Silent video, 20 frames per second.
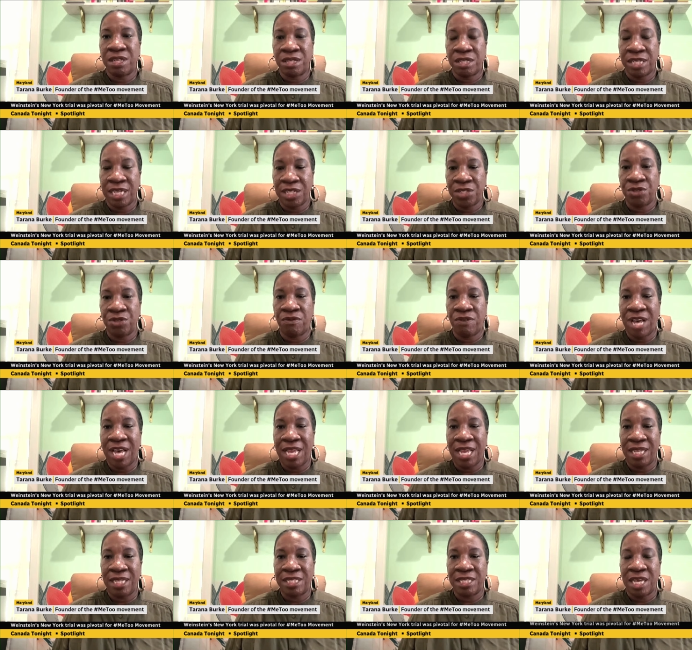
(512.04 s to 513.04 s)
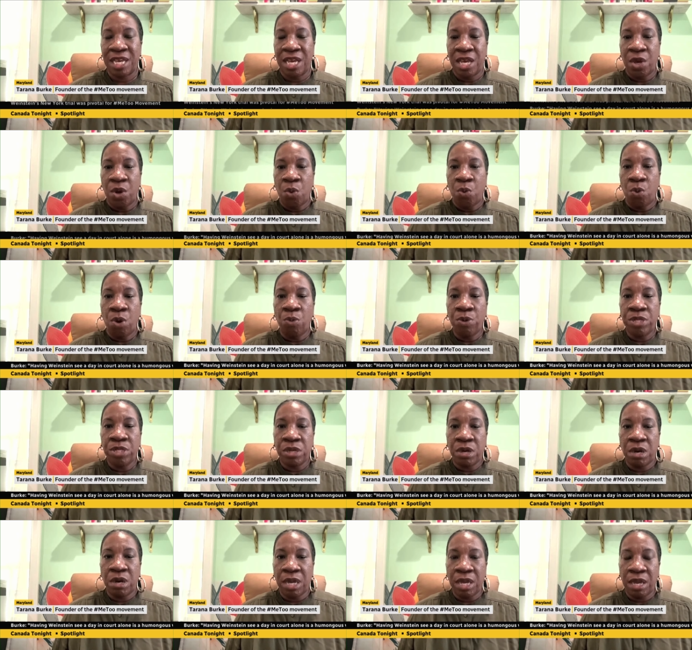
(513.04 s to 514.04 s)
sexual violence. What we're
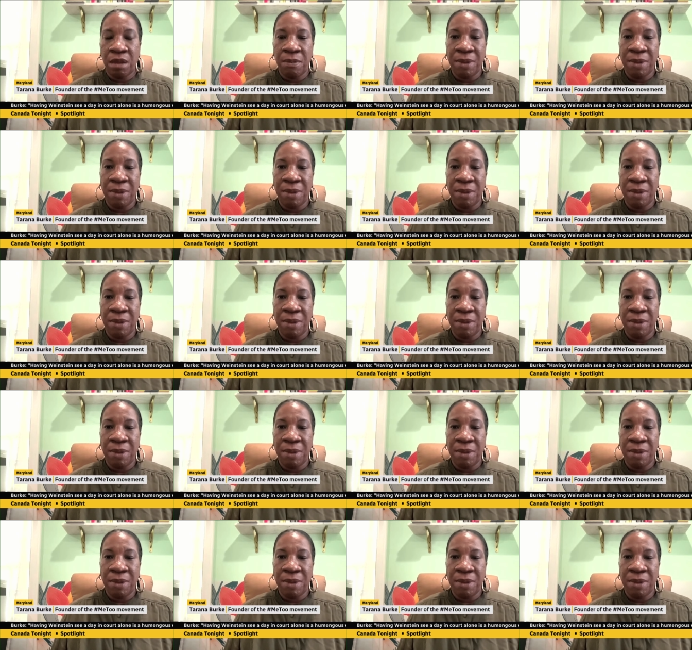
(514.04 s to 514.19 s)
talking